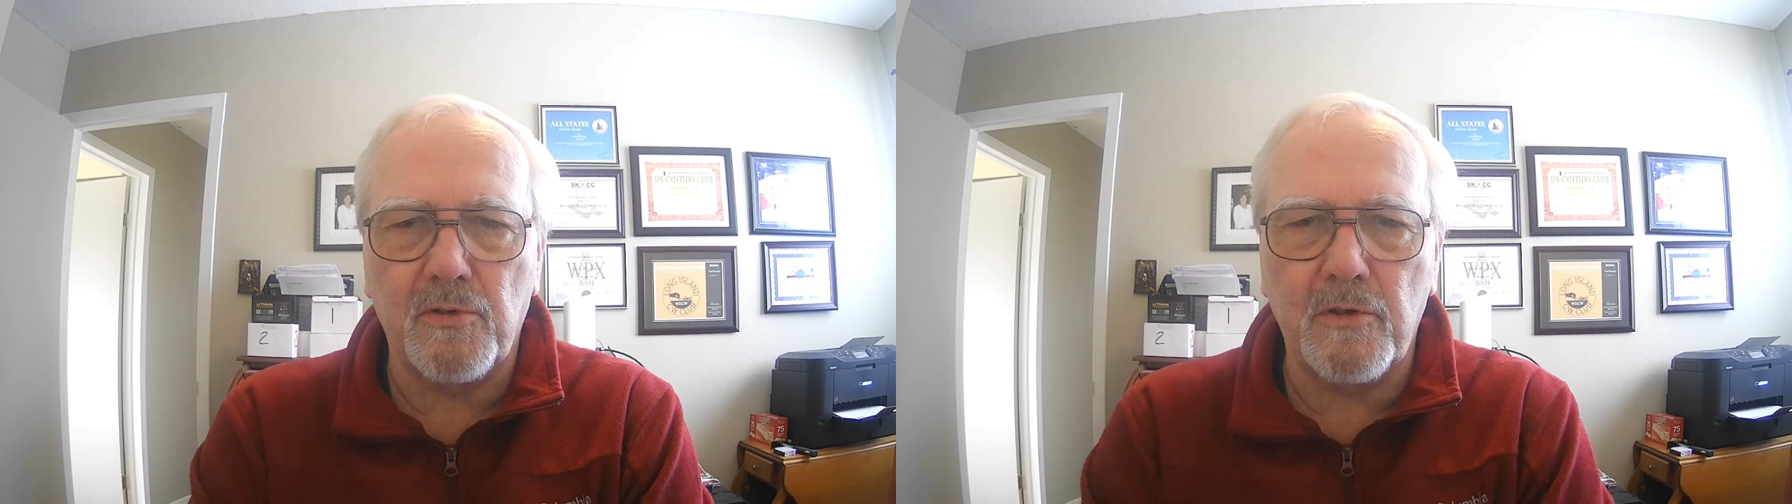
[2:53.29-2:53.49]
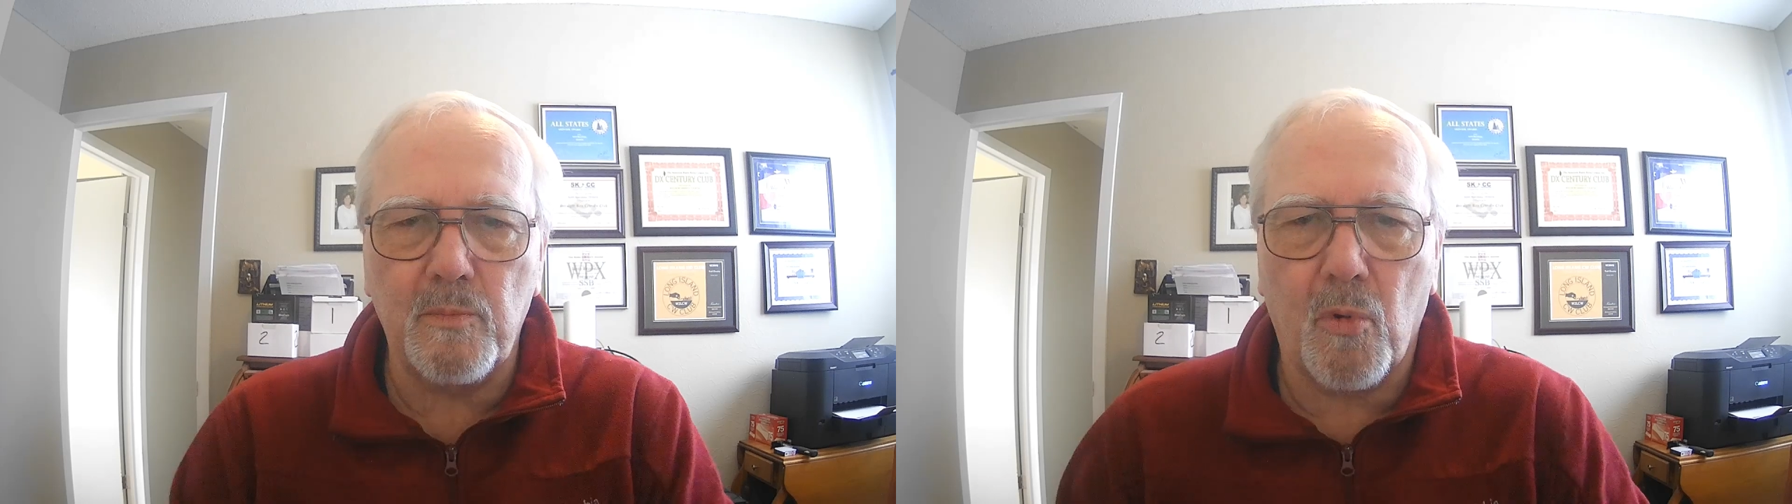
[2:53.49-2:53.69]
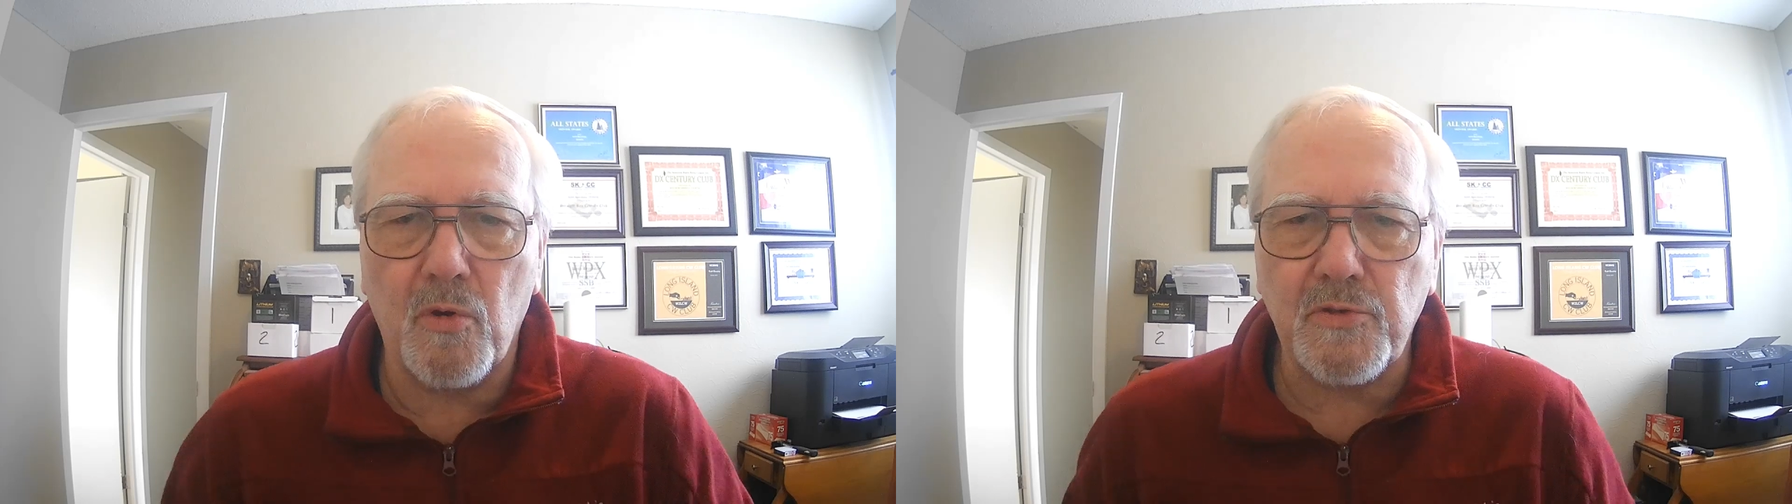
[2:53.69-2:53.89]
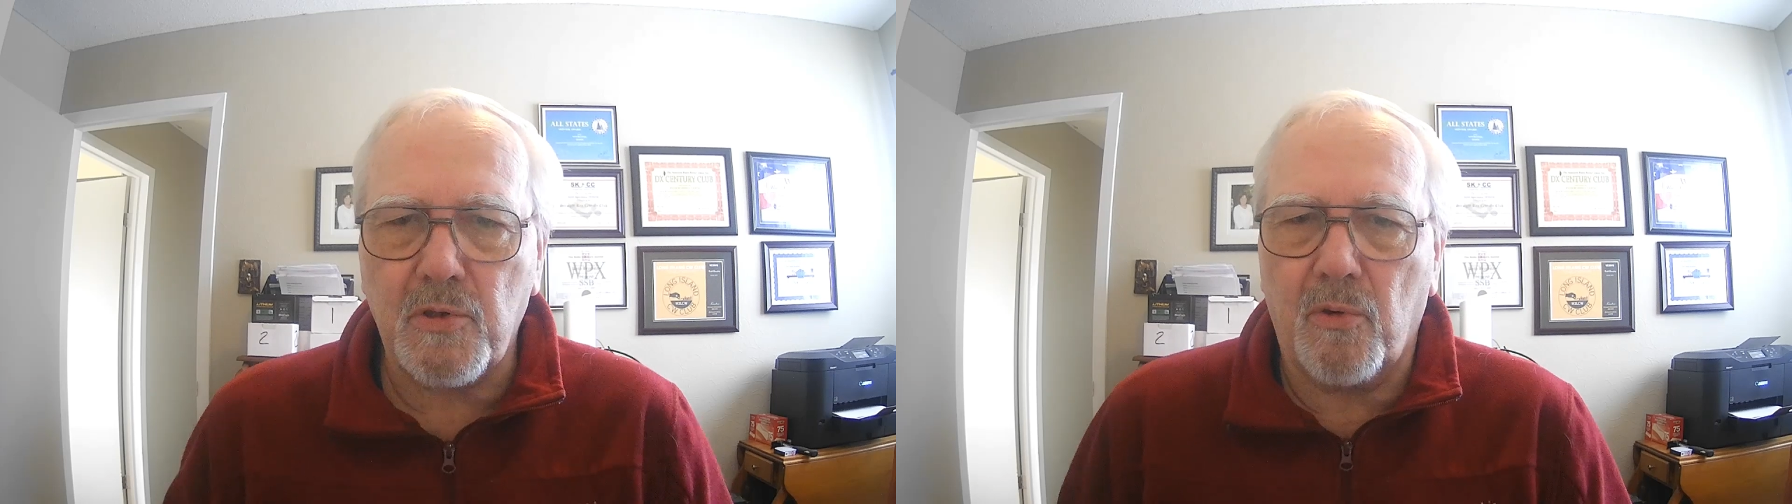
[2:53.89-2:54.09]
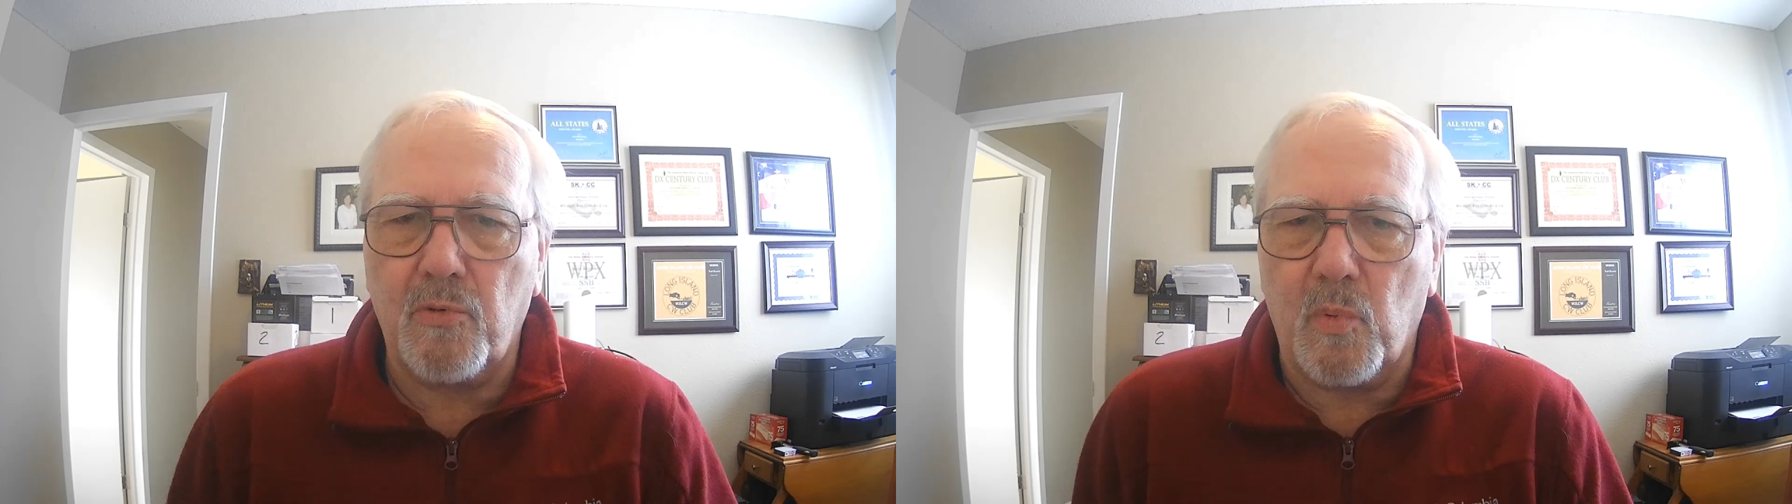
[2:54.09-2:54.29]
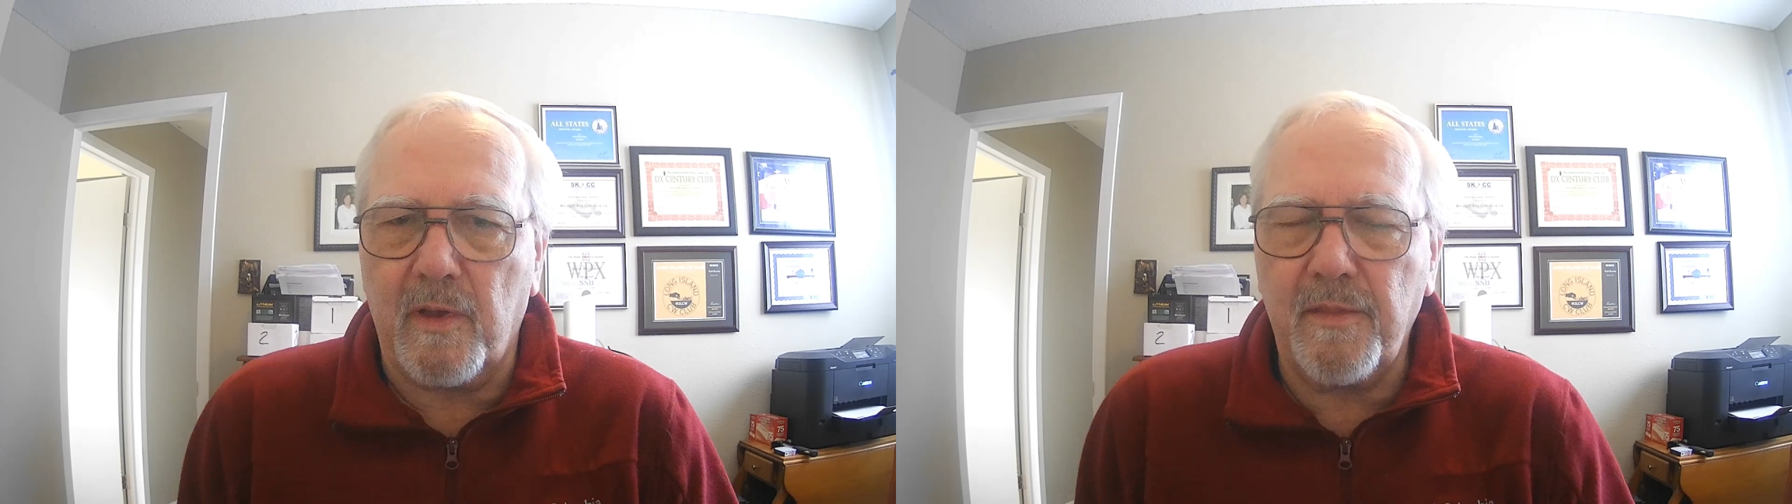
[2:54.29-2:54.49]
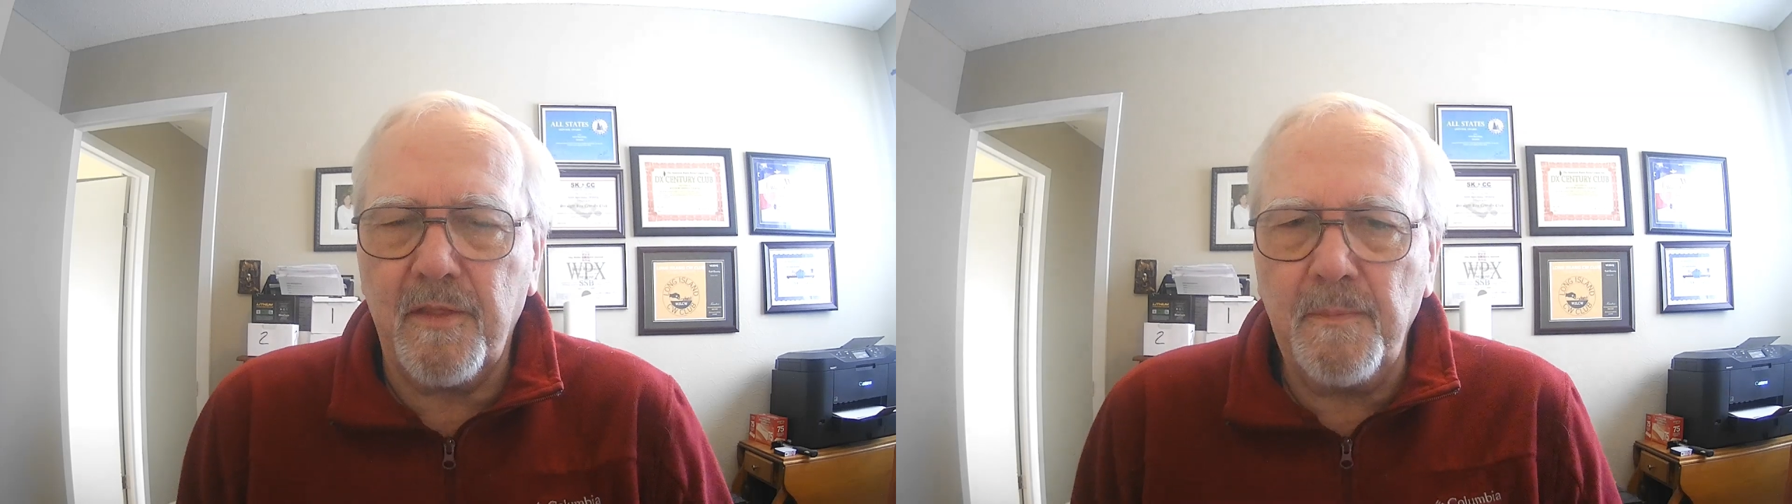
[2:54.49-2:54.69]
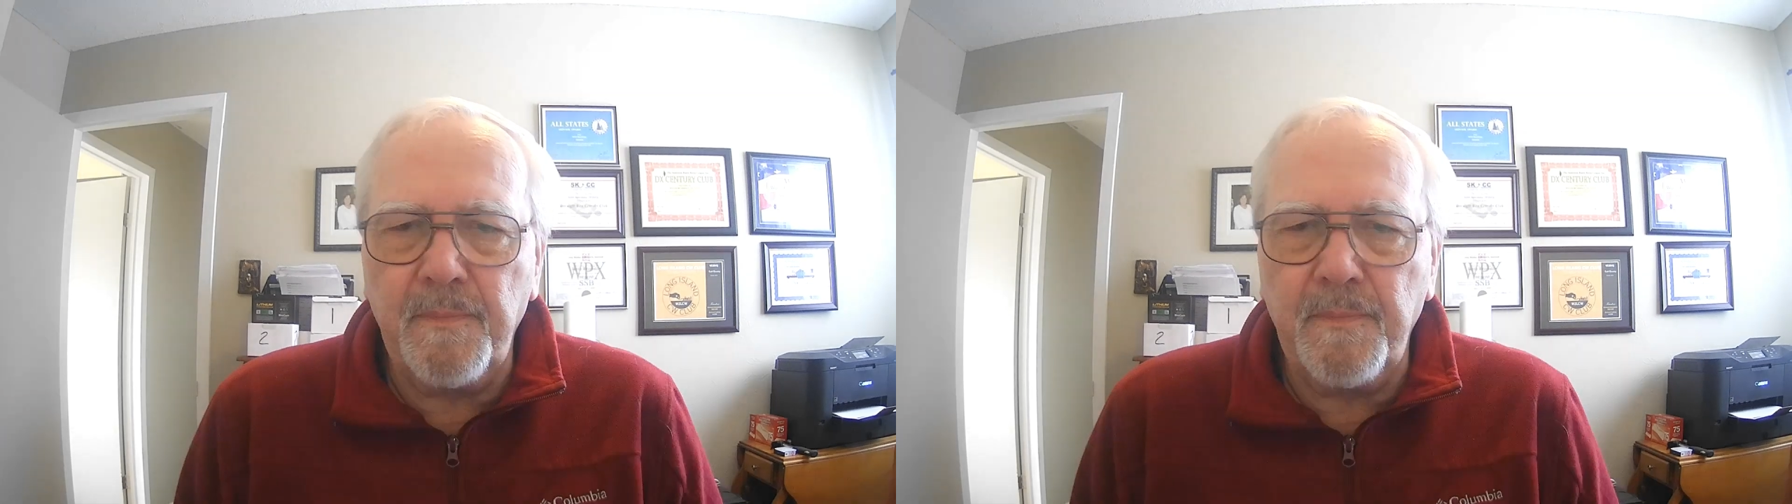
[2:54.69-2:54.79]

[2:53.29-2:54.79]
learn Morse code with,